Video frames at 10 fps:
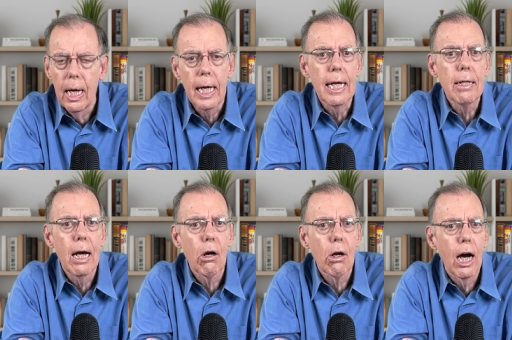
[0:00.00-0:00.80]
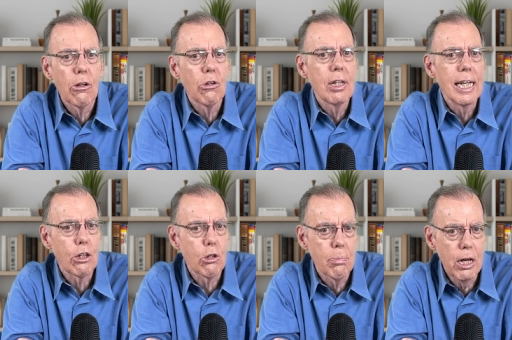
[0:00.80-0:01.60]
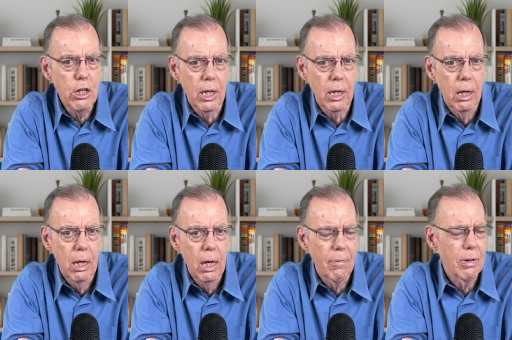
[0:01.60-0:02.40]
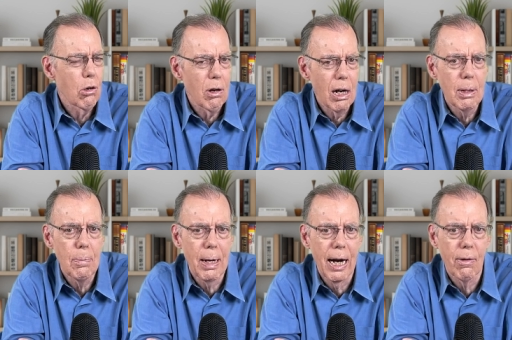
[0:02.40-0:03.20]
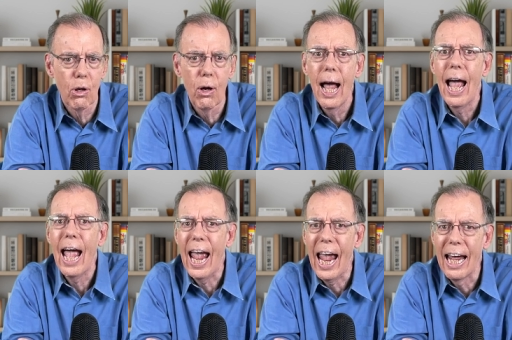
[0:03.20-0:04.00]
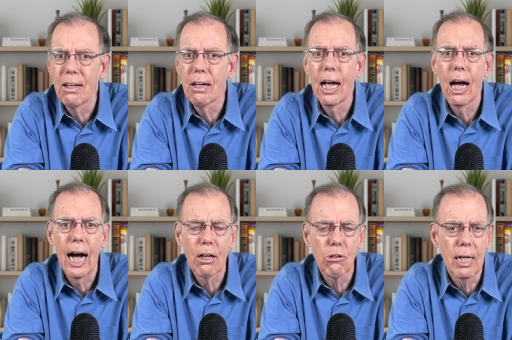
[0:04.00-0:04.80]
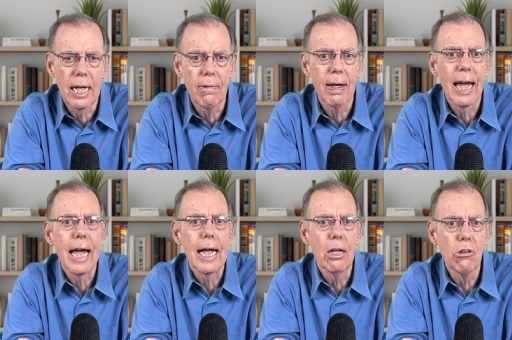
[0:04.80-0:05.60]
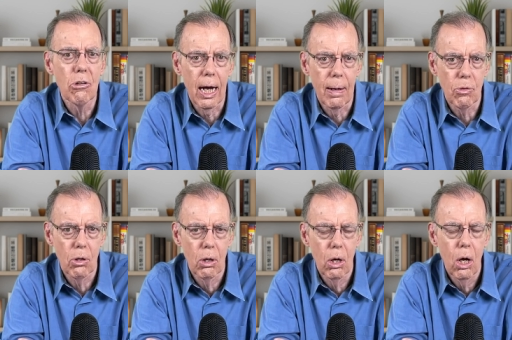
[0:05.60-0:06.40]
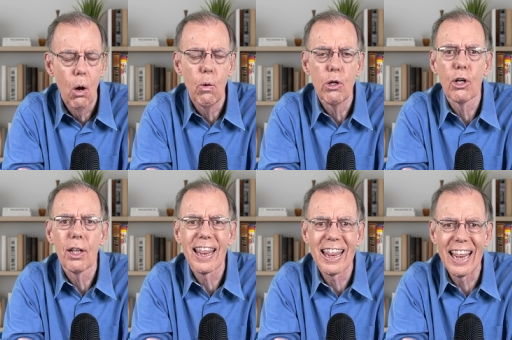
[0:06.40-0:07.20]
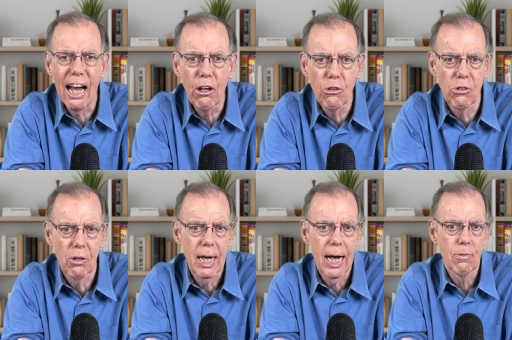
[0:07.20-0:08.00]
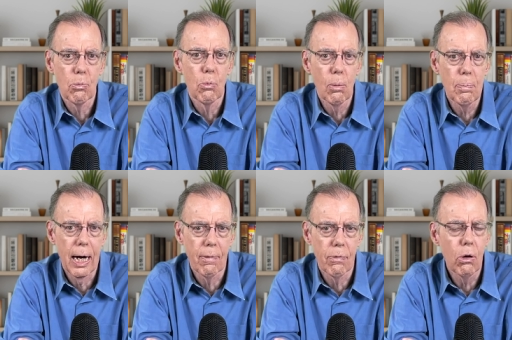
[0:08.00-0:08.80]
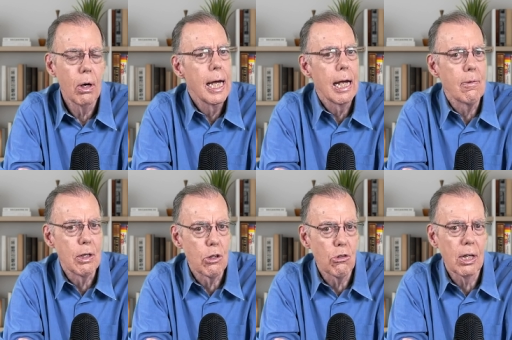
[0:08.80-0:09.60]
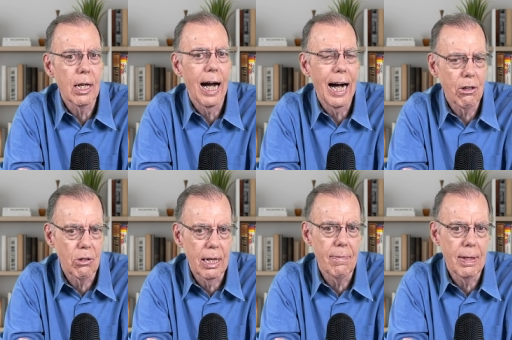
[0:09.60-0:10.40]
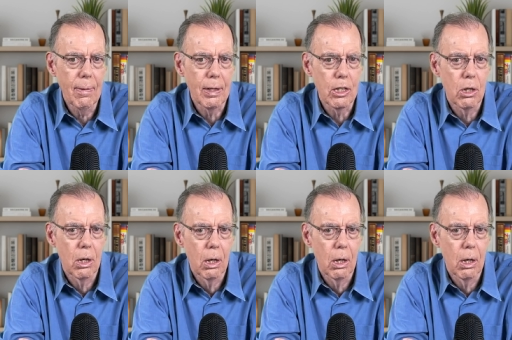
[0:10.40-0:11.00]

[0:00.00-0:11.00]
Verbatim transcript: it now causes the expression of incredibly powerful antioxidative enzymes, which are thousands of times more powerful in reducing oxidative damage.